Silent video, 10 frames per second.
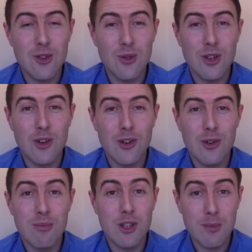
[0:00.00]
your
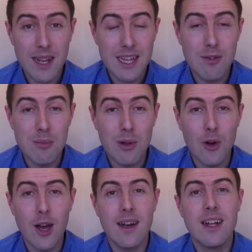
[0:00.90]
prospective
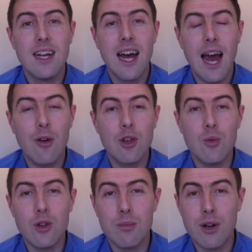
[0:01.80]
employer how you
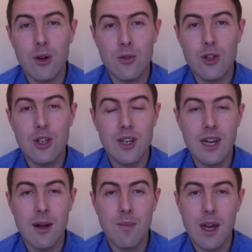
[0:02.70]
would approach
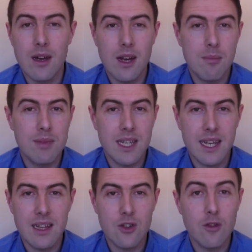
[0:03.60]
a
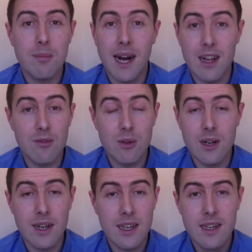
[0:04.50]
particular sort of pile of
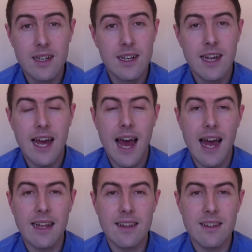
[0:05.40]
work.
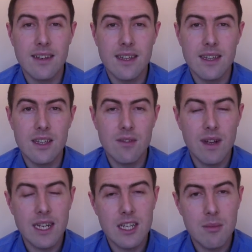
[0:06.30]
And there's a
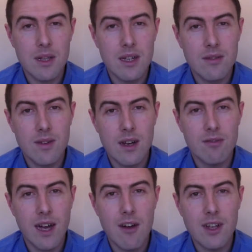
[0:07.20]
very similar
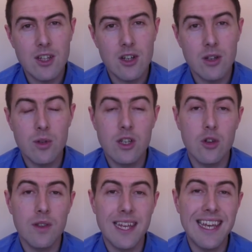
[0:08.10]
variant on it, which is
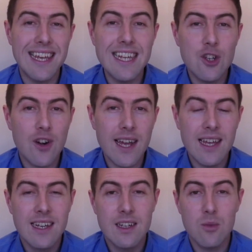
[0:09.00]
called the E-tray,
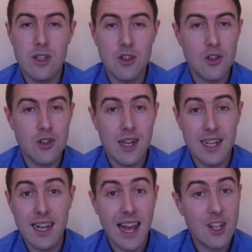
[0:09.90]
which is just an
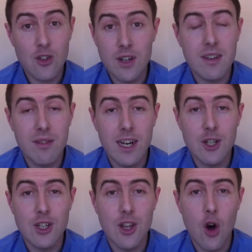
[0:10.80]
electronic
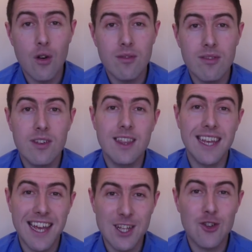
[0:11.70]
version of the
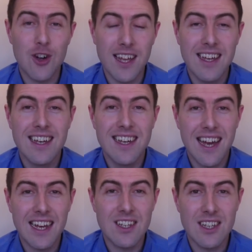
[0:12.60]
in-tray
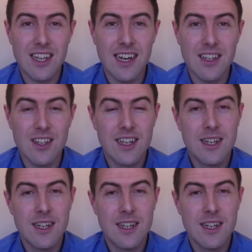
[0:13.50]
exercise.